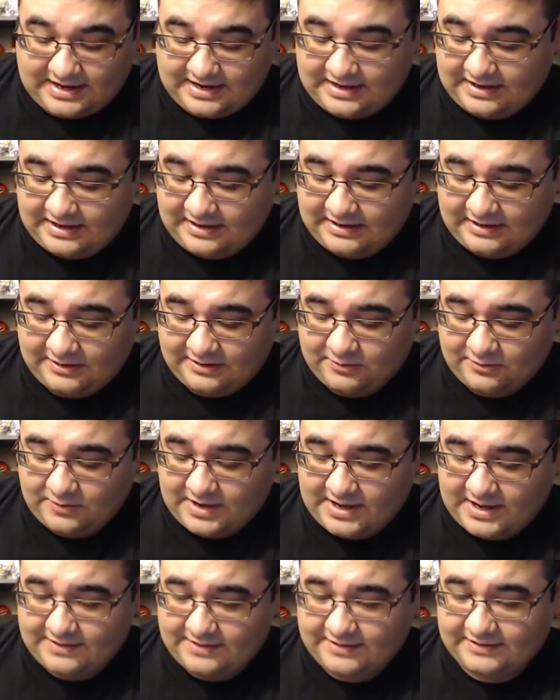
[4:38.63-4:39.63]
Either
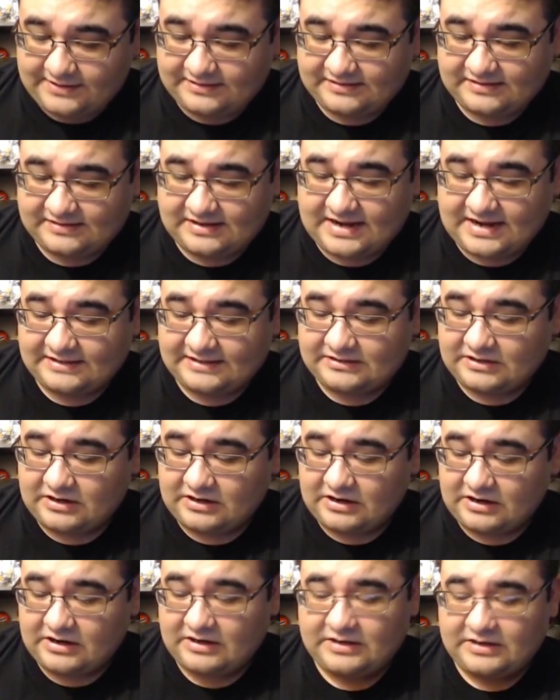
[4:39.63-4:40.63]
way, this is a nice
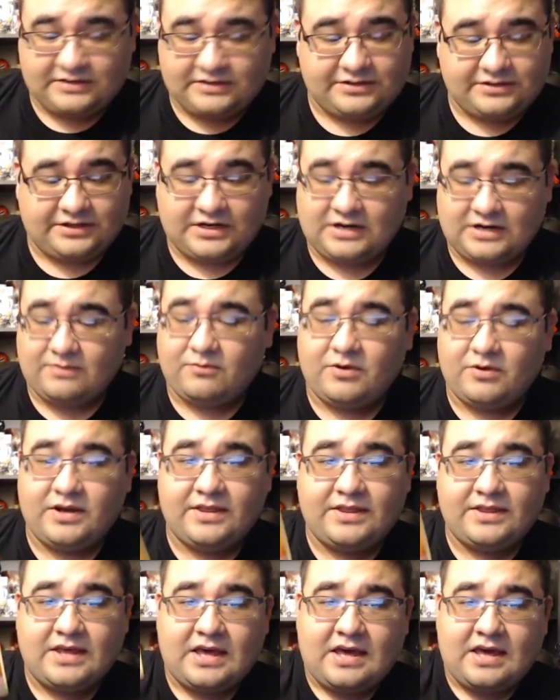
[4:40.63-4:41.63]
card to come with.
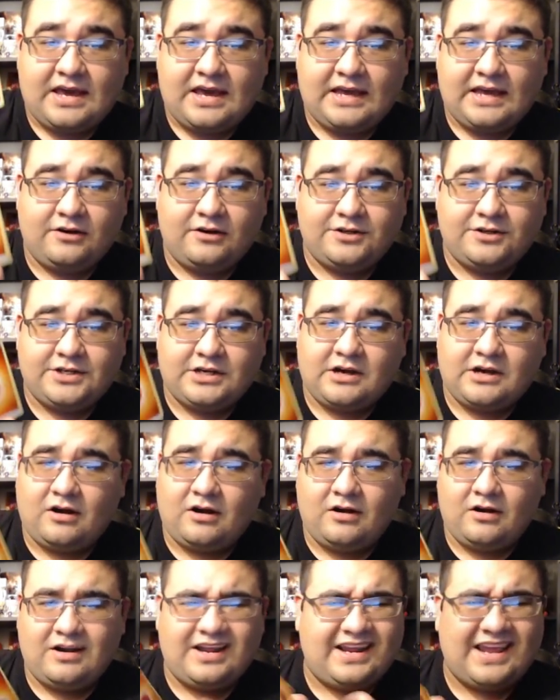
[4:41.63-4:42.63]
Energy
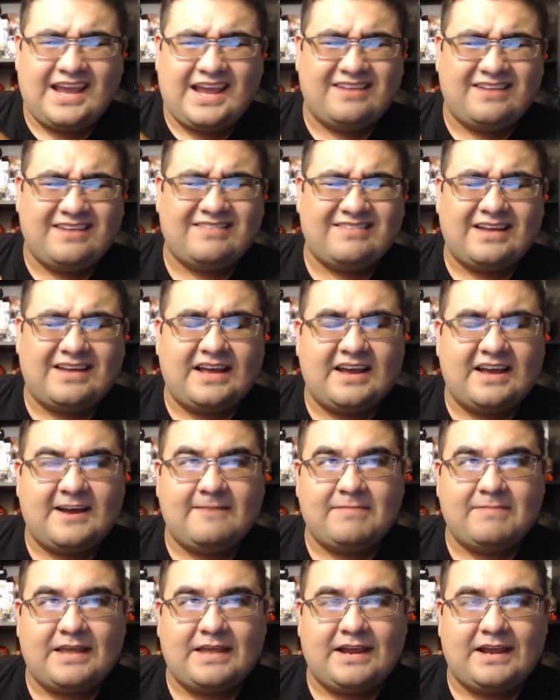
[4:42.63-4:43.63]
card, again,
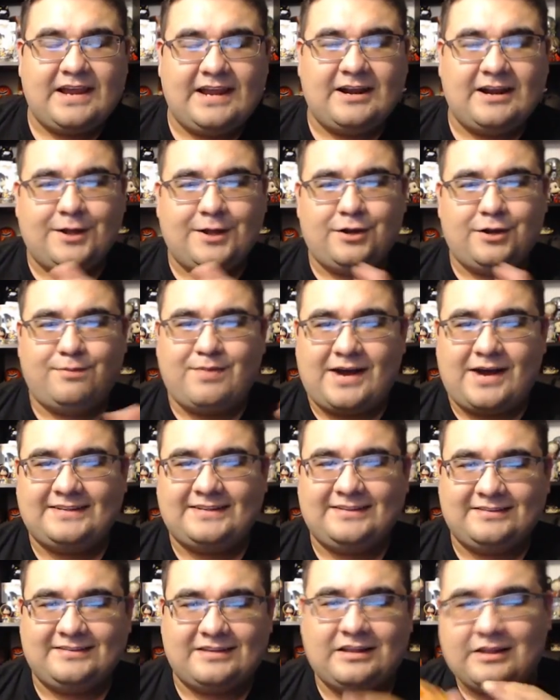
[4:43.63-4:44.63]
in other
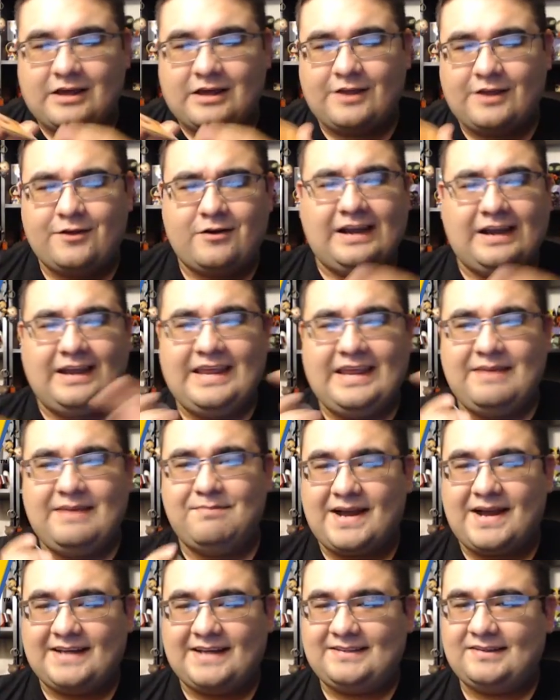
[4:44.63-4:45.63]
boxes, other Elite
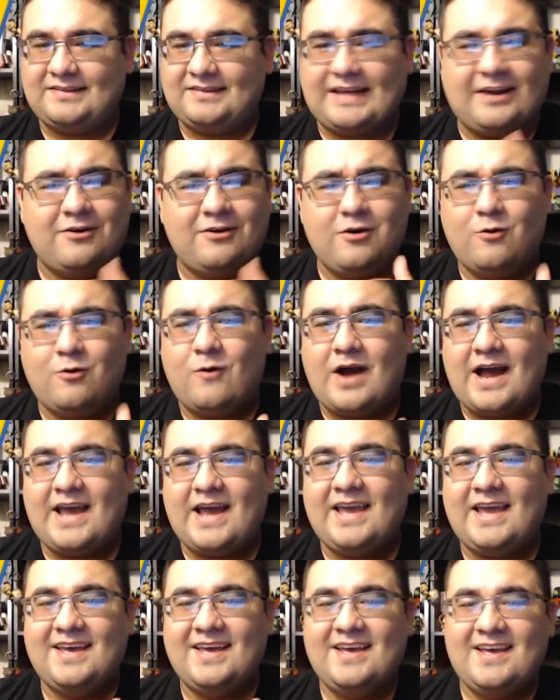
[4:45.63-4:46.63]
boxes, I don't know
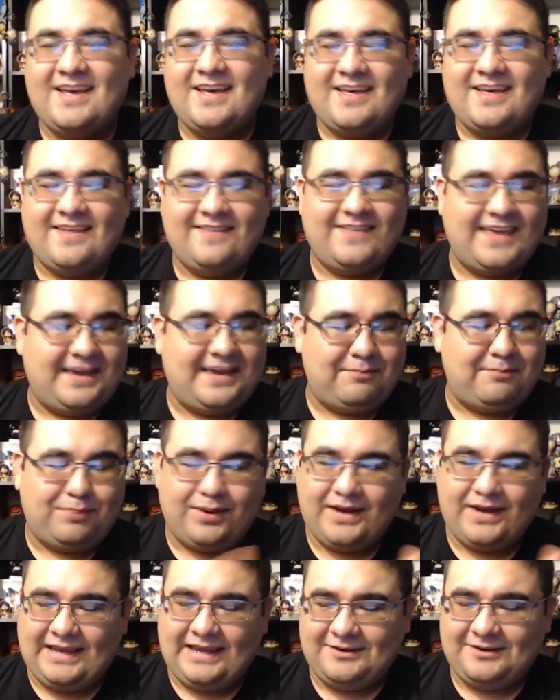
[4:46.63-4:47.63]
why they
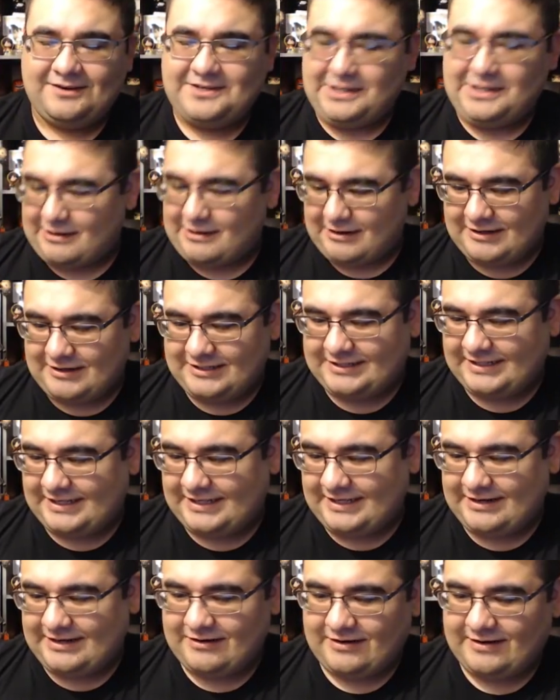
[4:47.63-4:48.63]
put energy cards in
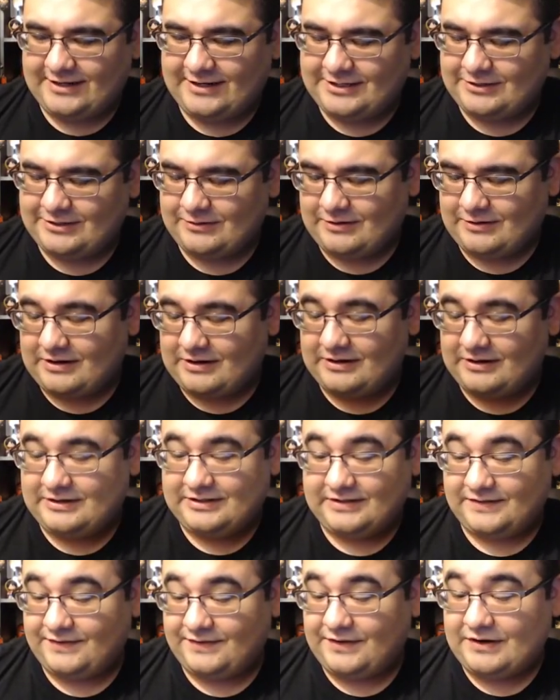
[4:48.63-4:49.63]
your additional cards
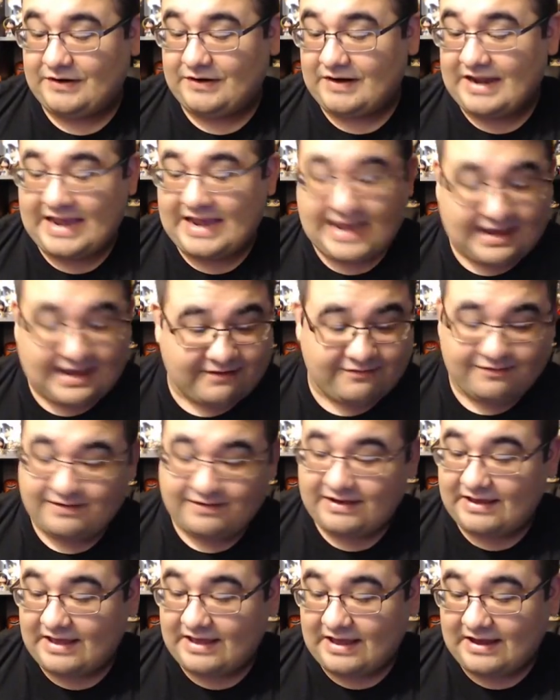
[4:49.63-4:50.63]
if you're going to
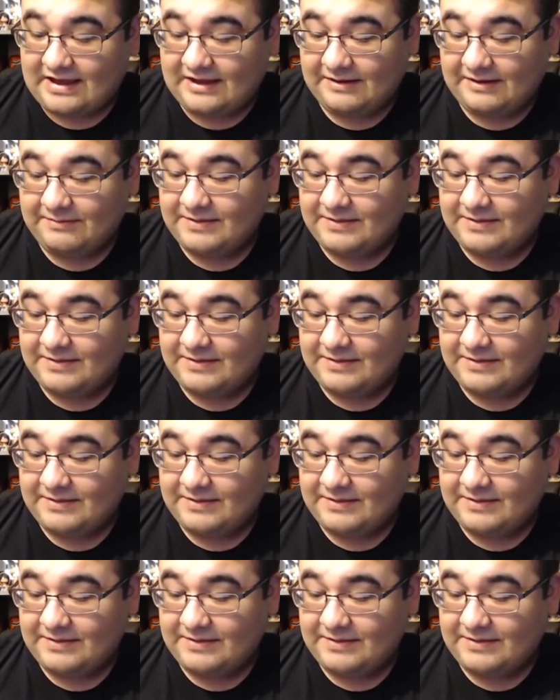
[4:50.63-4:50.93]
have